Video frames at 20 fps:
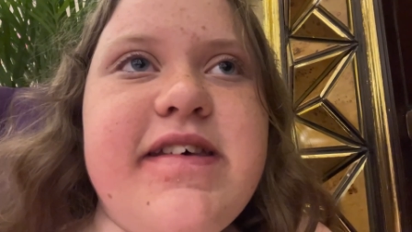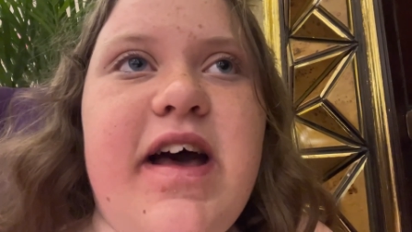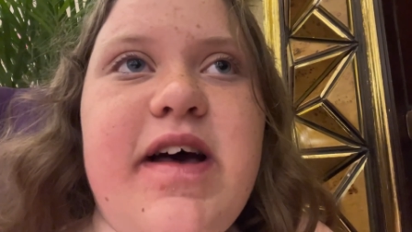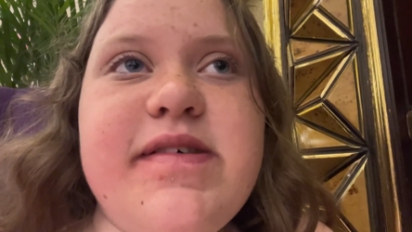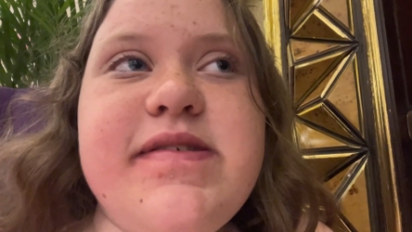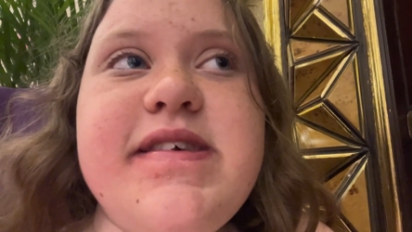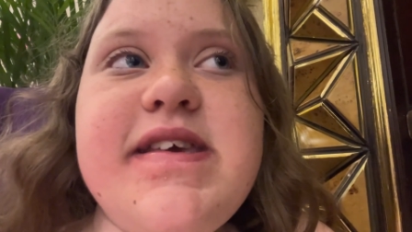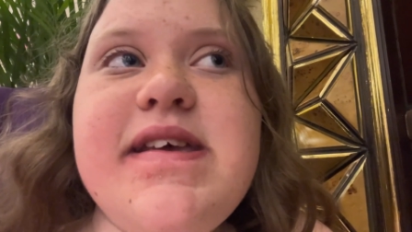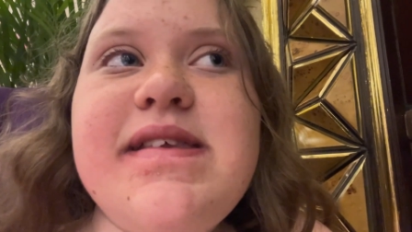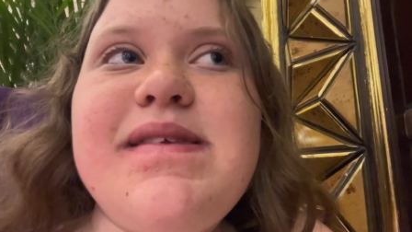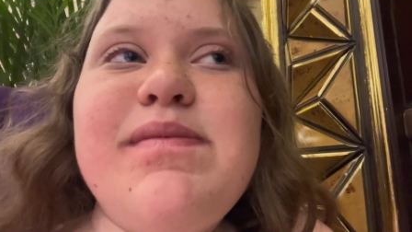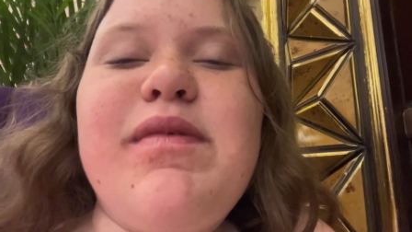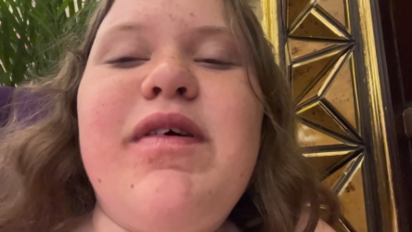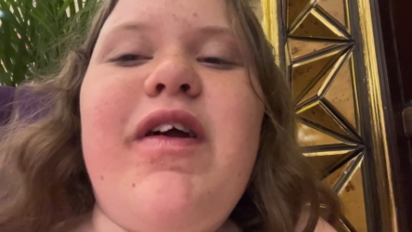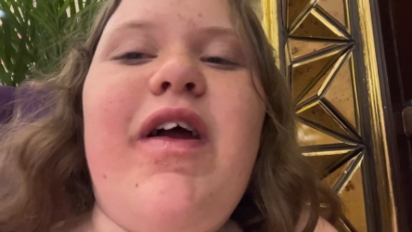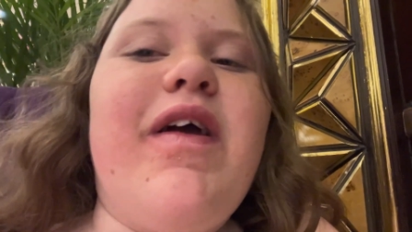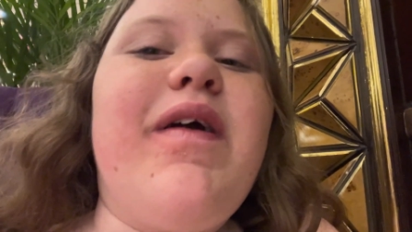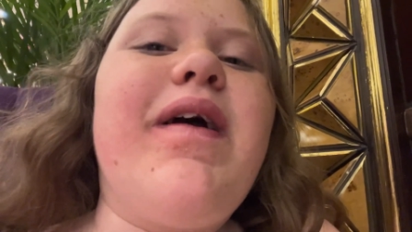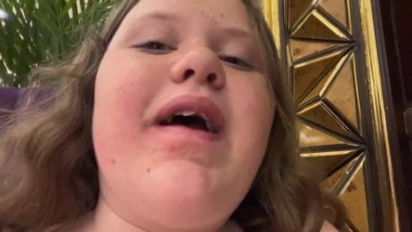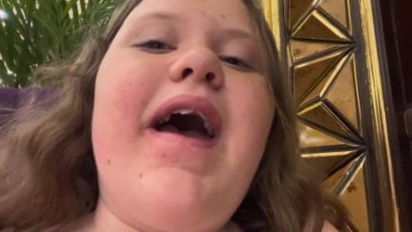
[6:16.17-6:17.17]
I'll see you
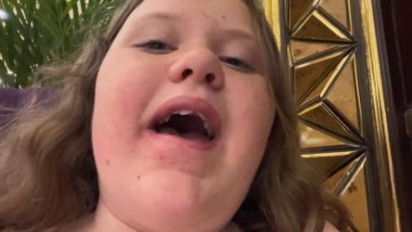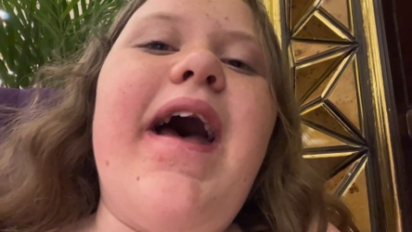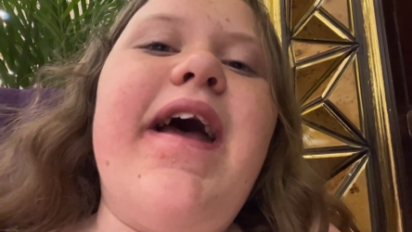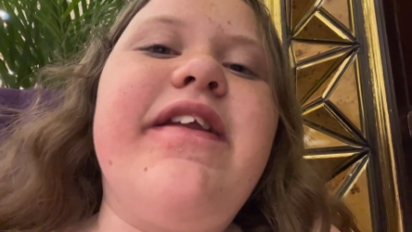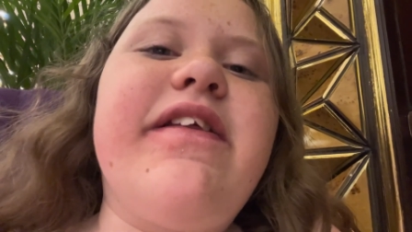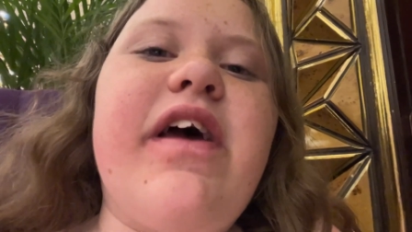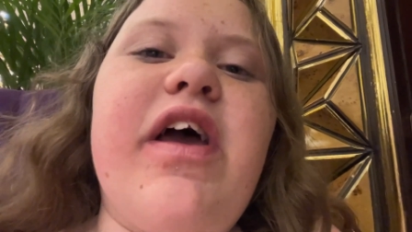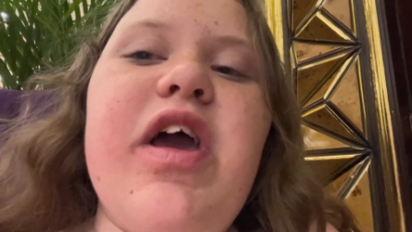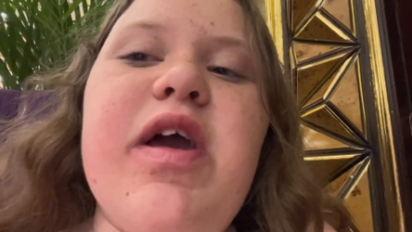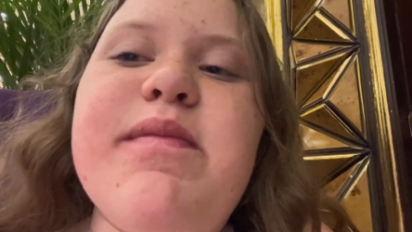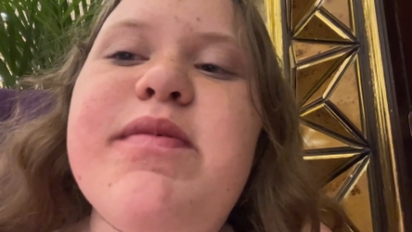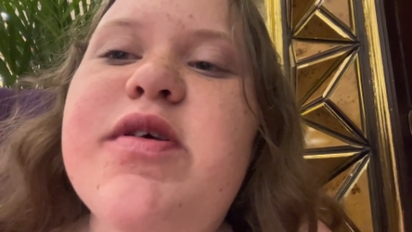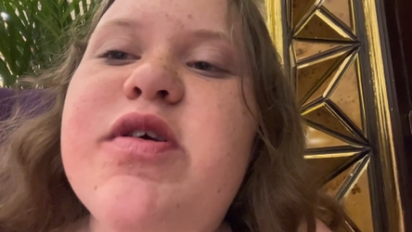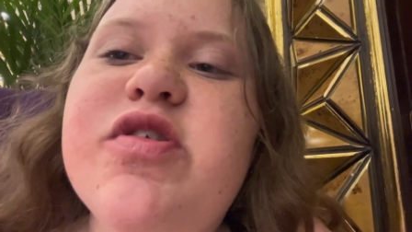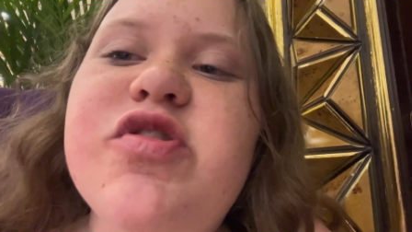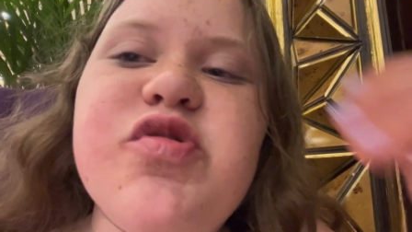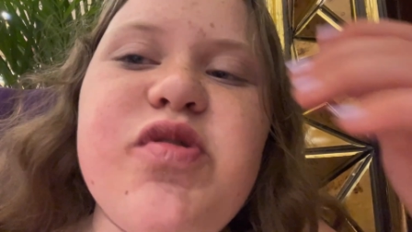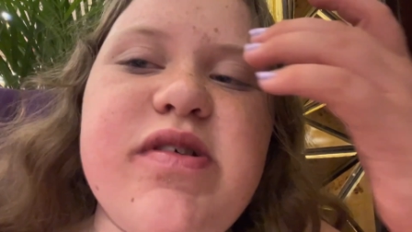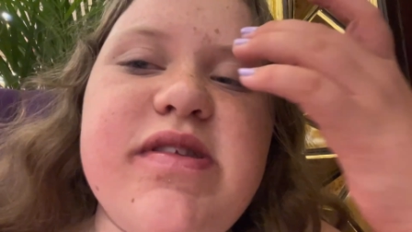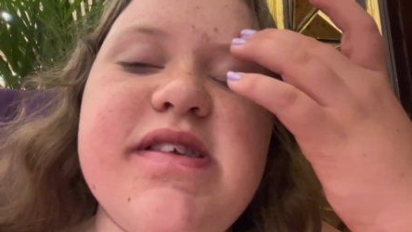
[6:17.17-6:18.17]
tomorrow, and I hope you
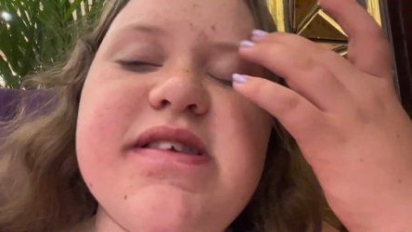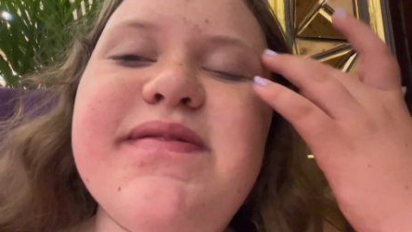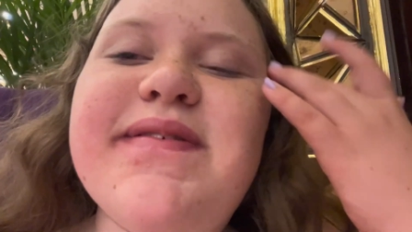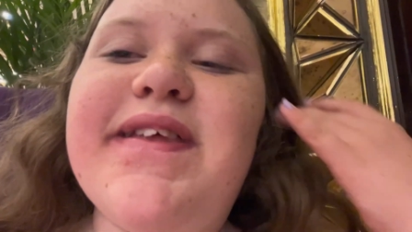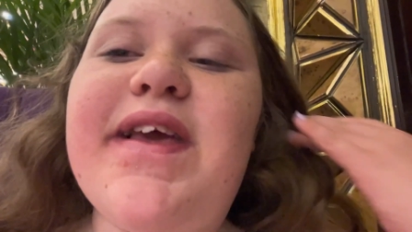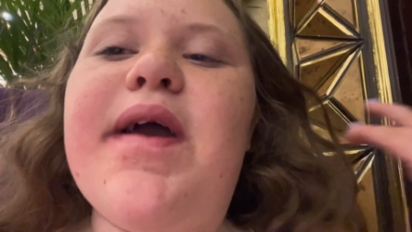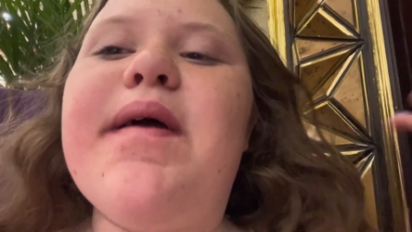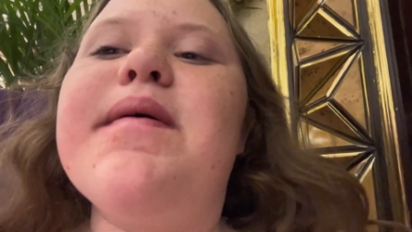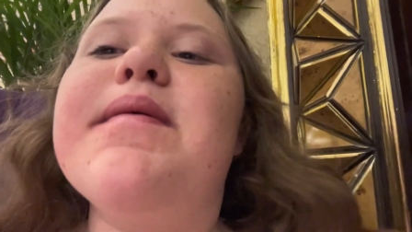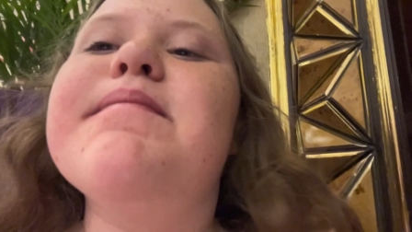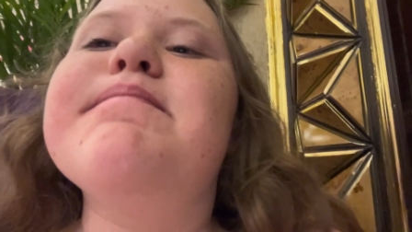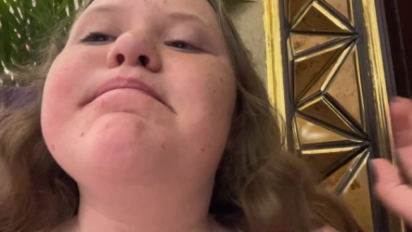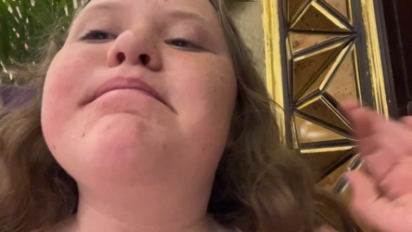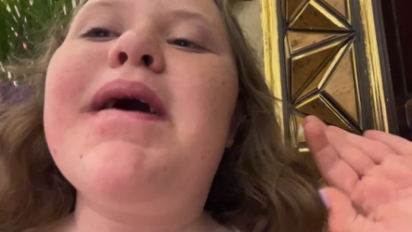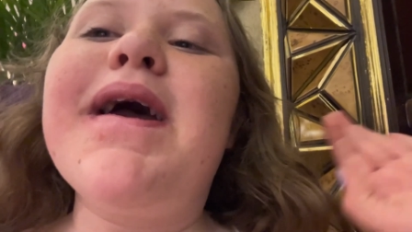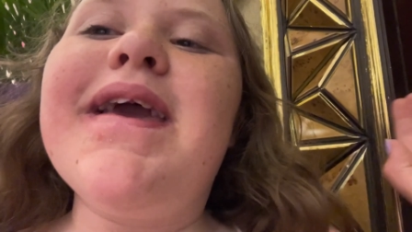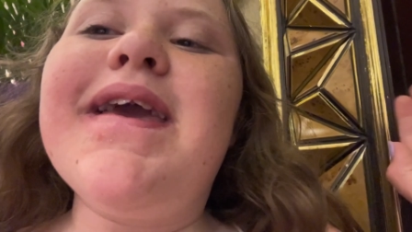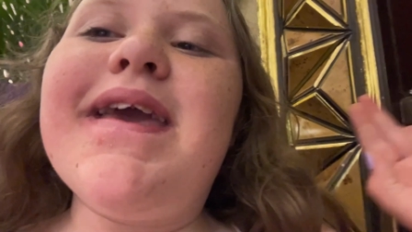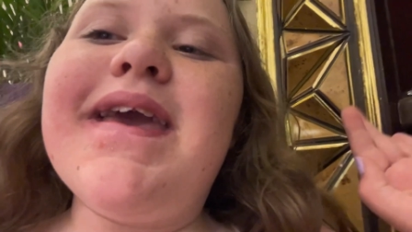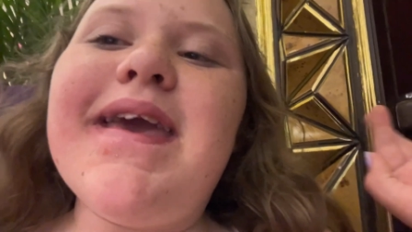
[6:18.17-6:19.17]
enjoyed this video.
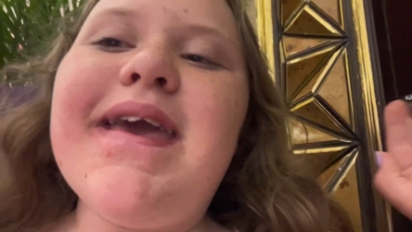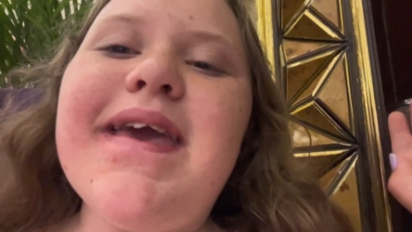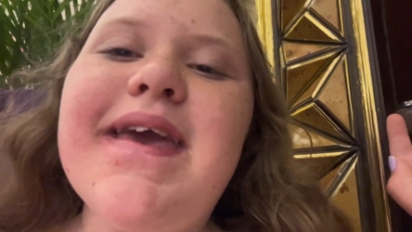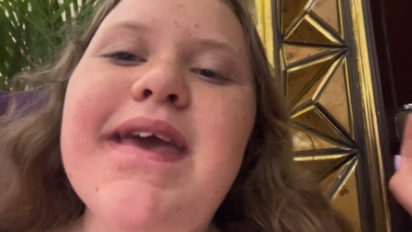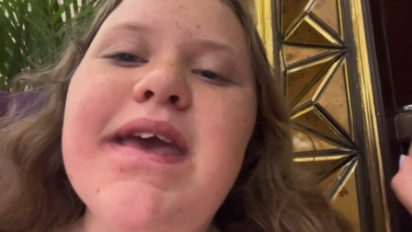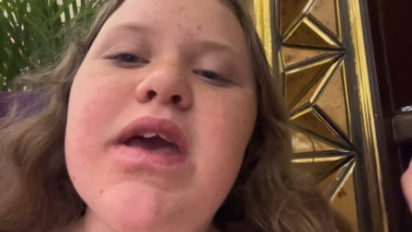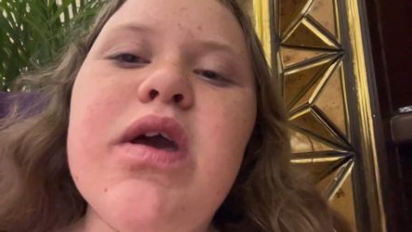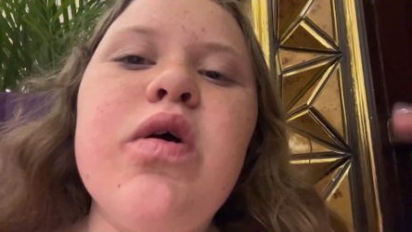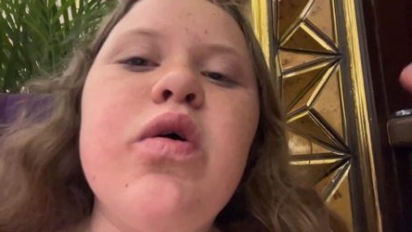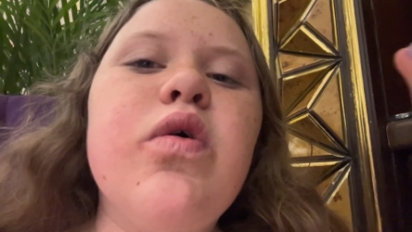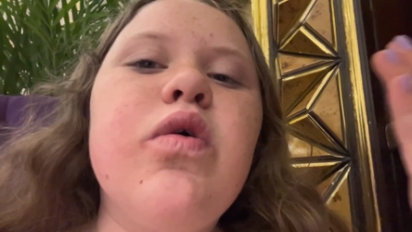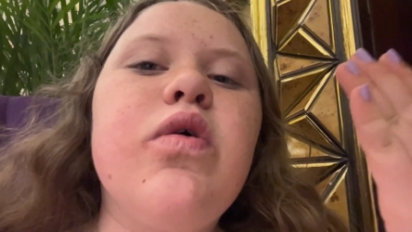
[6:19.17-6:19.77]
Bye!